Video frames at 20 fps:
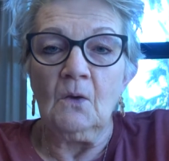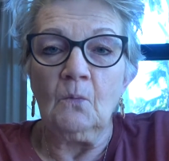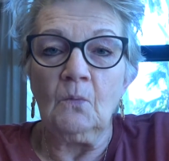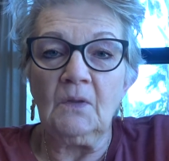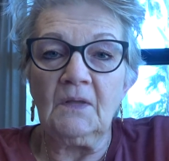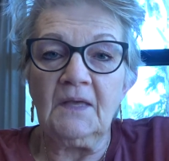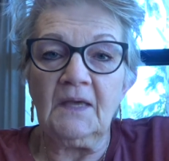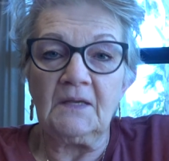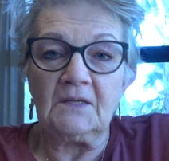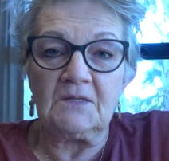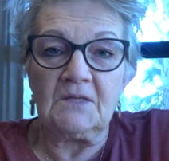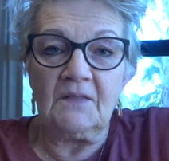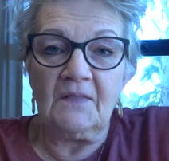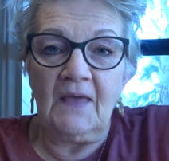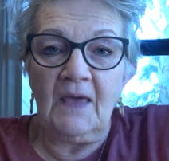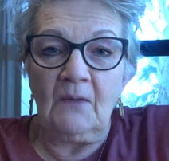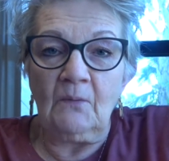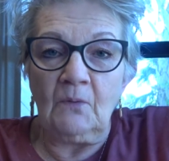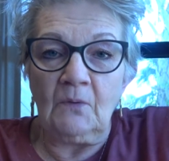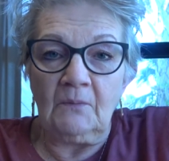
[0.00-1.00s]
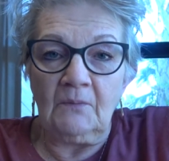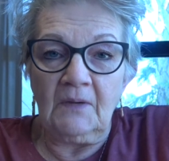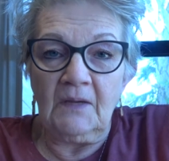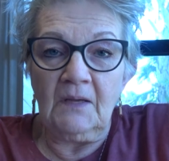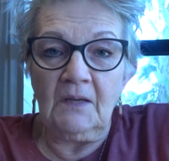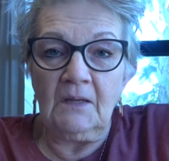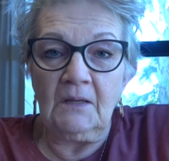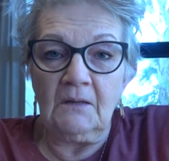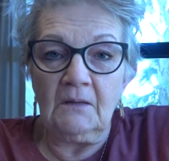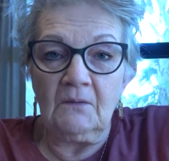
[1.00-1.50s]
we'll get to that when
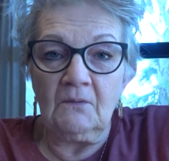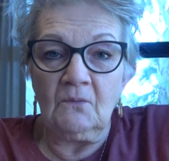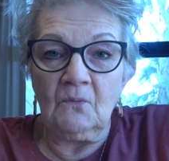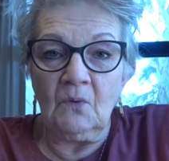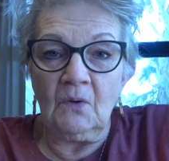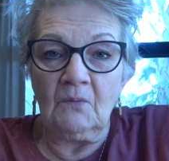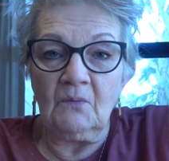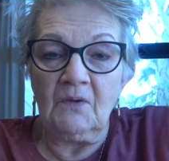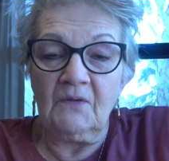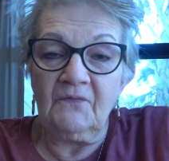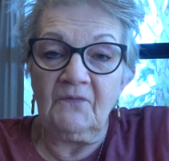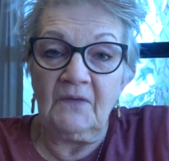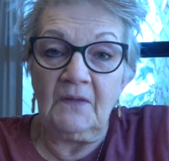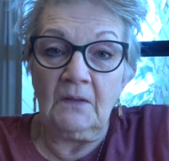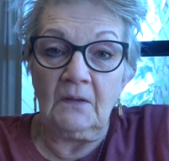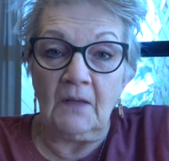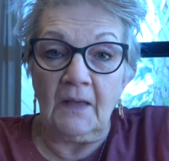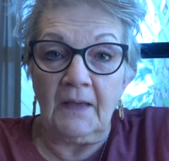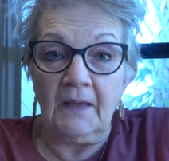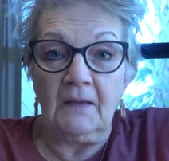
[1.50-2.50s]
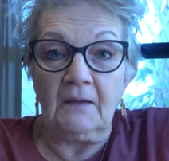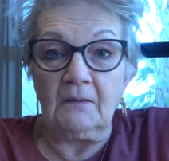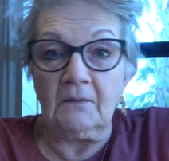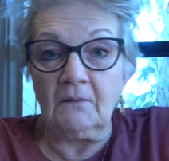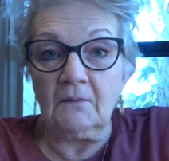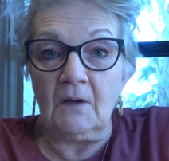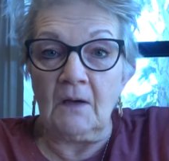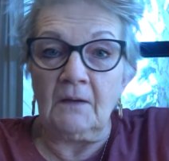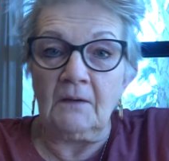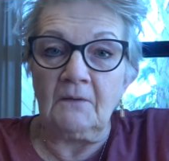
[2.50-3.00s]
we feel like
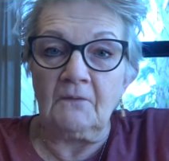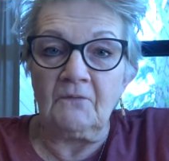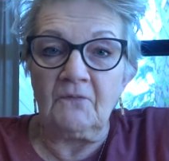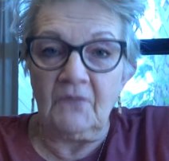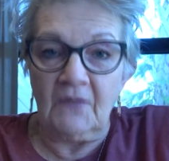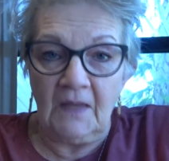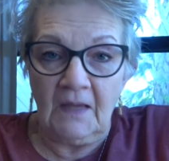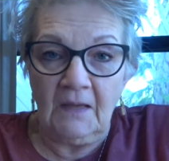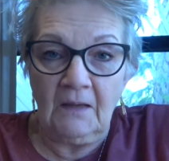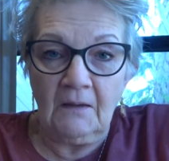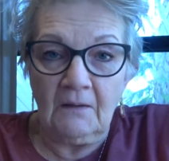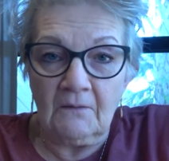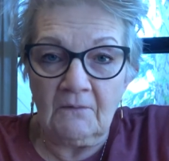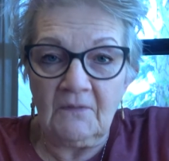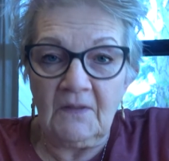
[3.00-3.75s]
it, kind of thing.